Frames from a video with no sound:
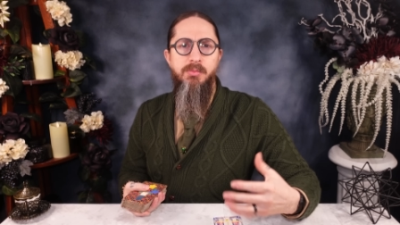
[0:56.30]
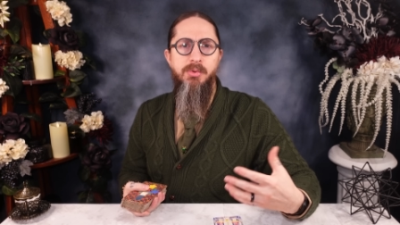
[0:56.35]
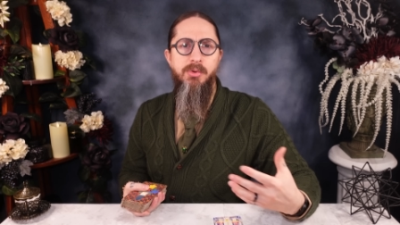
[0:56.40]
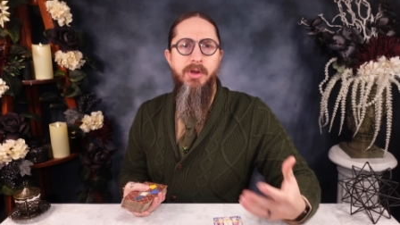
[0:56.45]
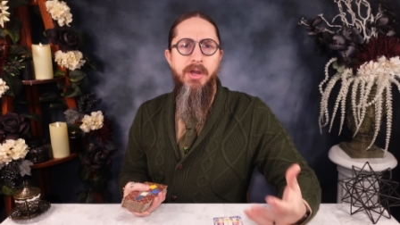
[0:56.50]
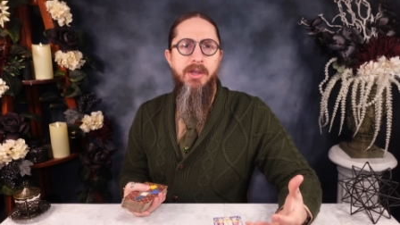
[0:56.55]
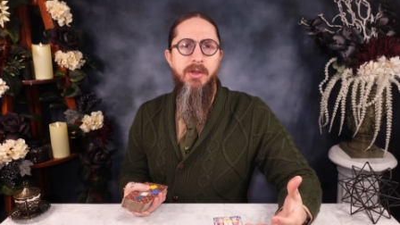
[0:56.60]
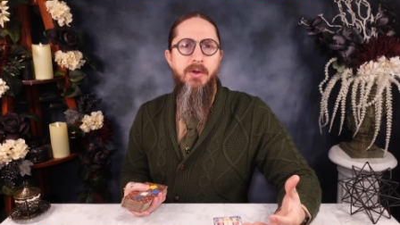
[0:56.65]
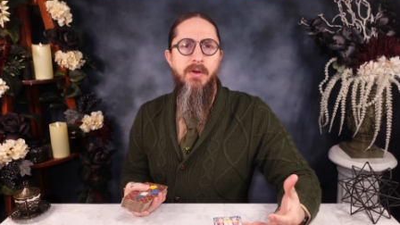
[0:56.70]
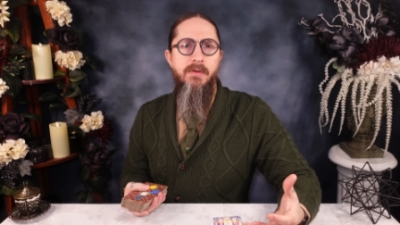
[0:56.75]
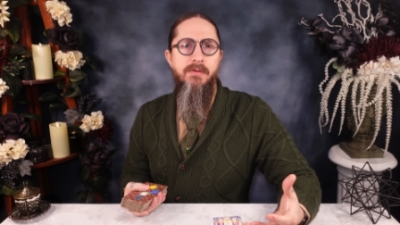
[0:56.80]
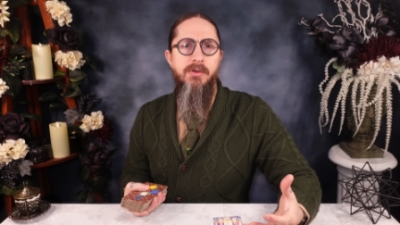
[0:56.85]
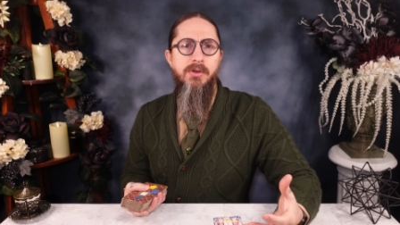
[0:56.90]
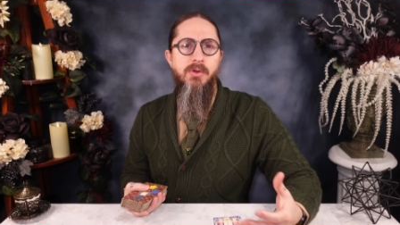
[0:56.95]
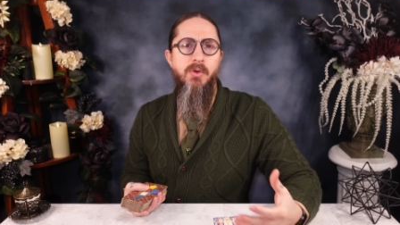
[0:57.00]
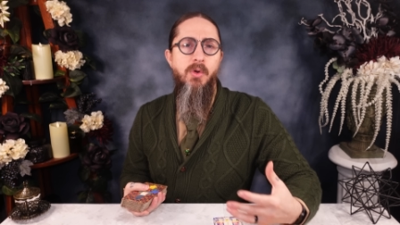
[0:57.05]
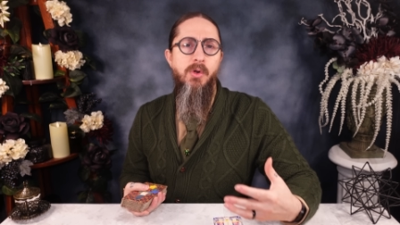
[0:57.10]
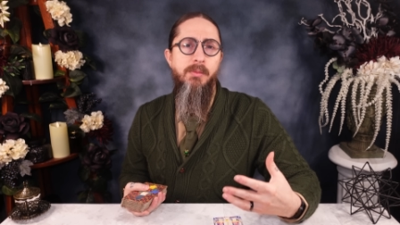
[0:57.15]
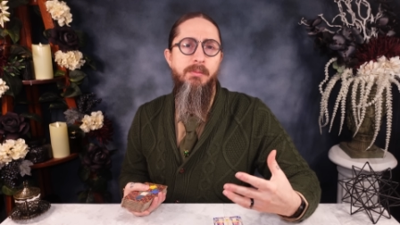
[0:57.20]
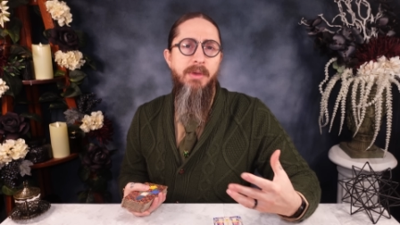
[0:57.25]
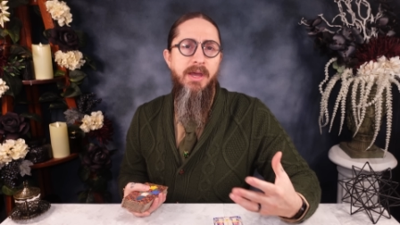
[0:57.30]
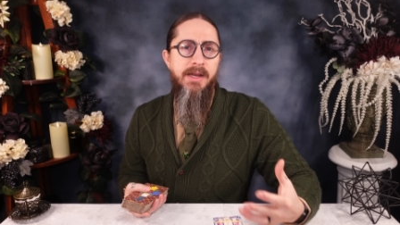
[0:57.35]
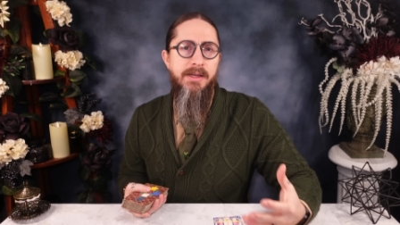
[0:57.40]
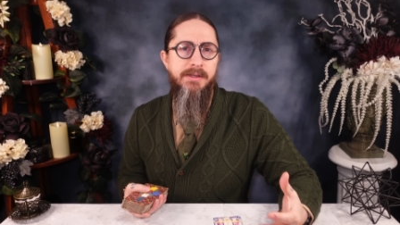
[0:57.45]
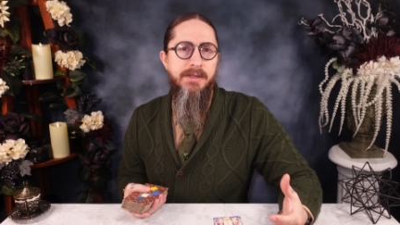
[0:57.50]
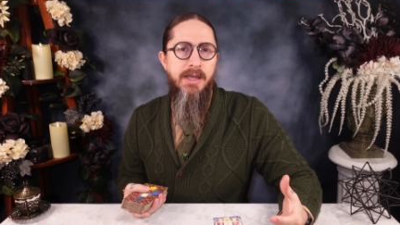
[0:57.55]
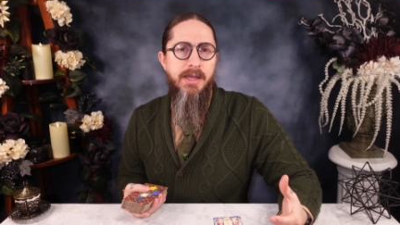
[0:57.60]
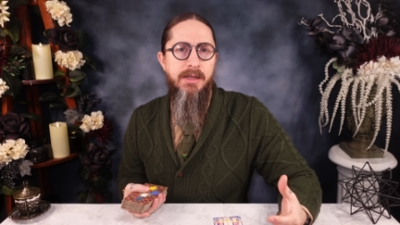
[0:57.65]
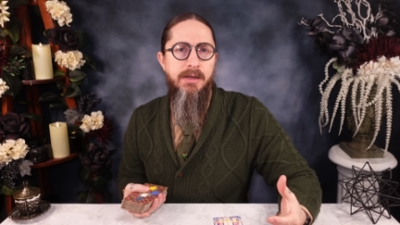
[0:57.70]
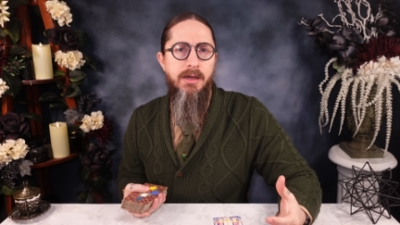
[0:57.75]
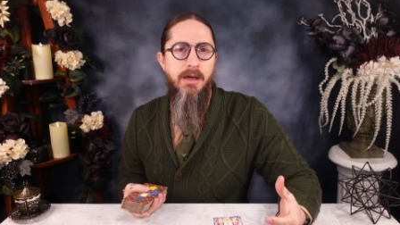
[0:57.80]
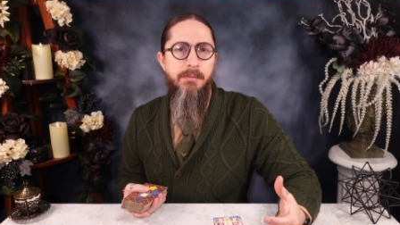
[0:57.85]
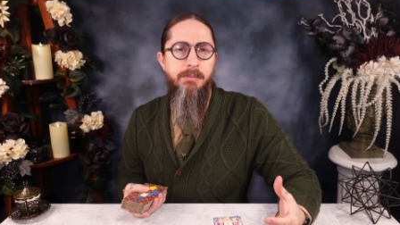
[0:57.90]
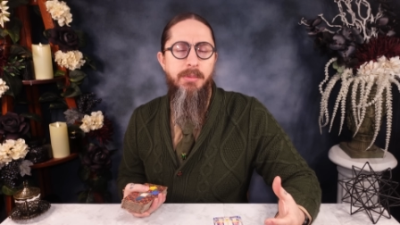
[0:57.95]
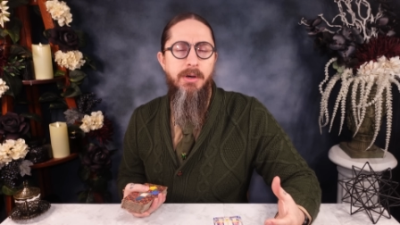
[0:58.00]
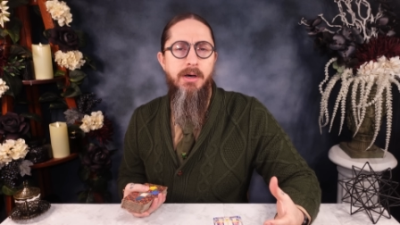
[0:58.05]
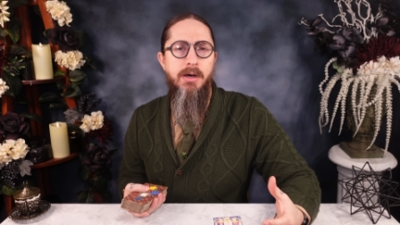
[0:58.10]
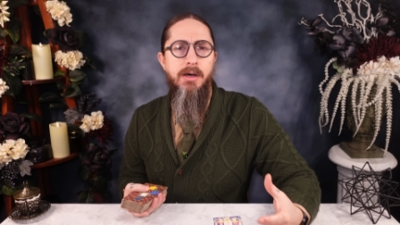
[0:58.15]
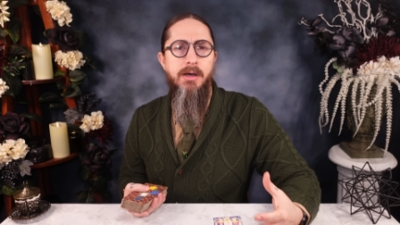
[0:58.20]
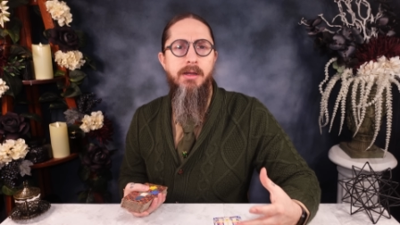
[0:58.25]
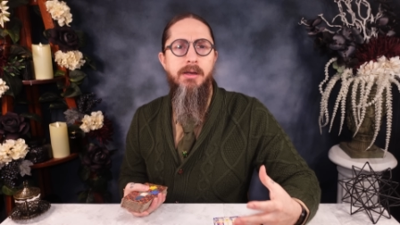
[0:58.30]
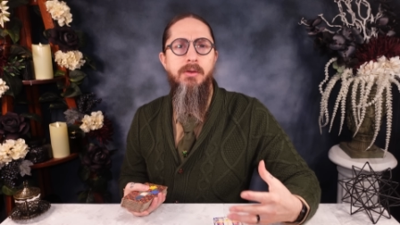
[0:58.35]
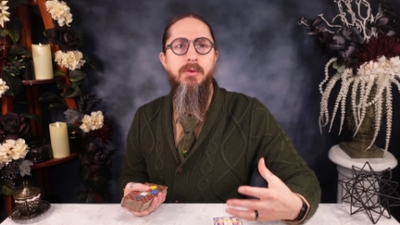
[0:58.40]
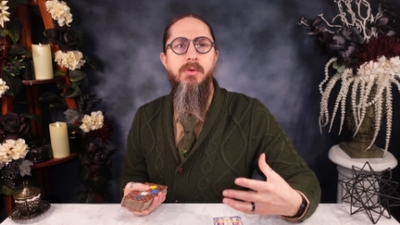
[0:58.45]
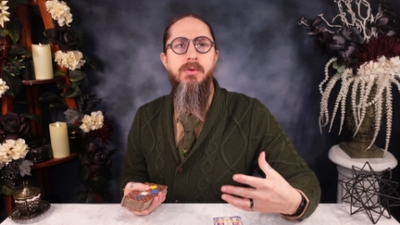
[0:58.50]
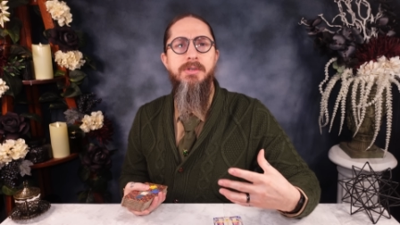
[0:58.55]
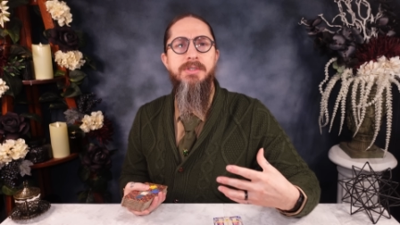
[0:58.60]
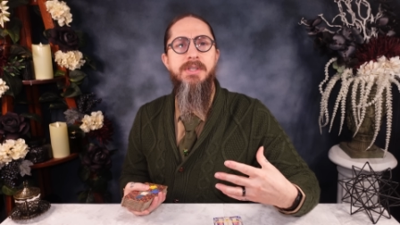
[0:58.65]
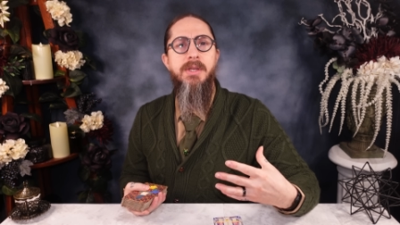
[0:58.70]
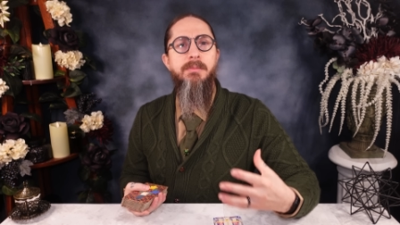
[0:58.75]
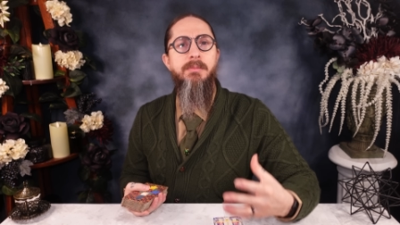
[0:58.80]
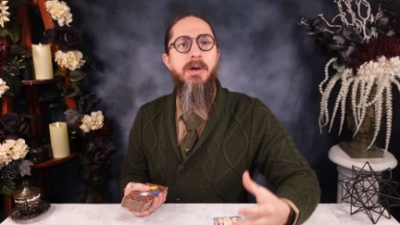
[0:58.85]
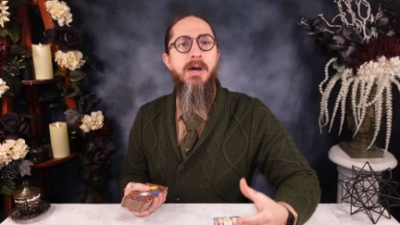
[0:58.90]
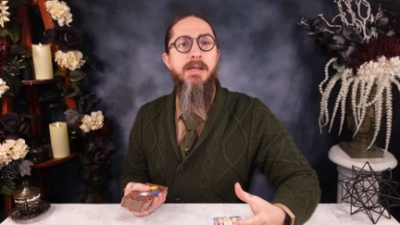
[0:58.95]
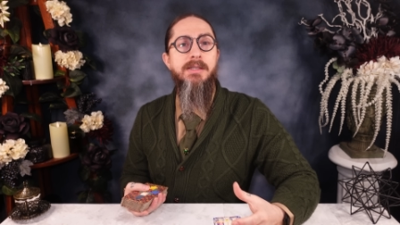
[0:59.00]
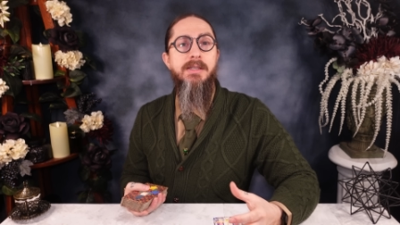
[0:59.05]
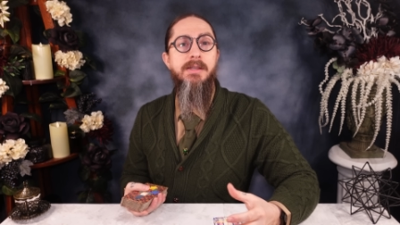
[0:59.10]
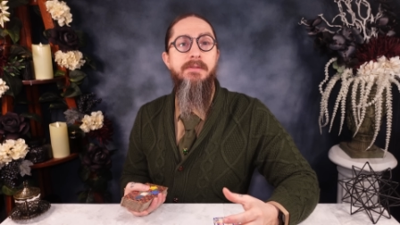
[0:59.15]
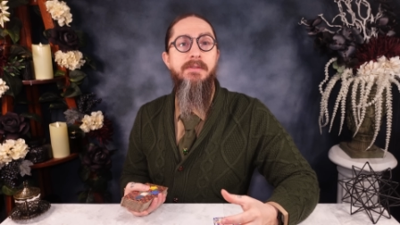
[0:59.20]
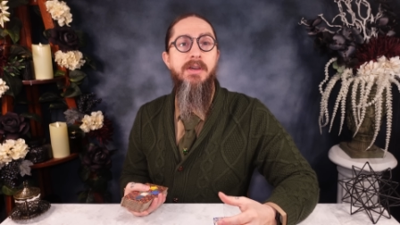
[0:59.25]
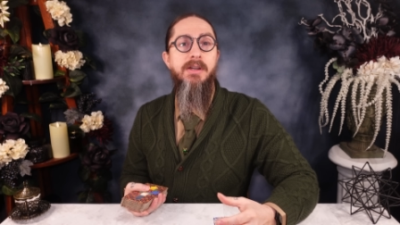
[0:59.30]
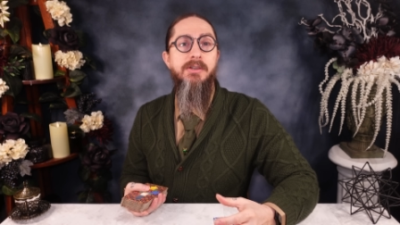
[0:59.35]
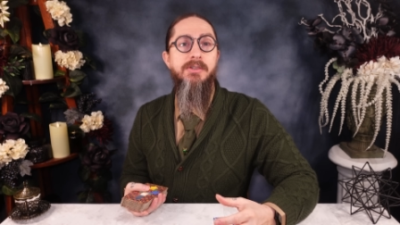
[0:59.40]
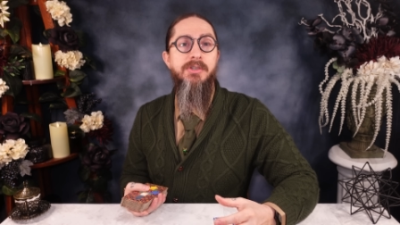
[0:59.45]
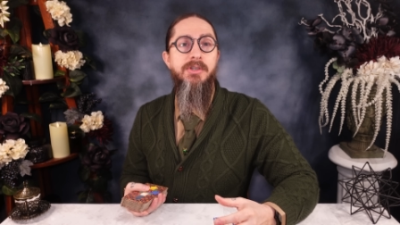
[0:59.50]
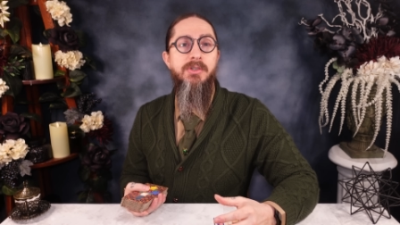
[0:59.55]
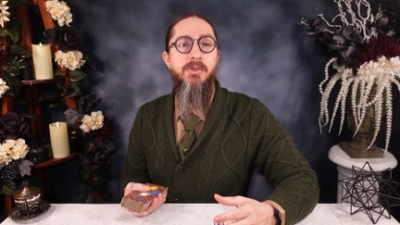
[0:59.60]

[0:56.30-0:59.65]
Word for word: pray over or meditate upon or send positive energy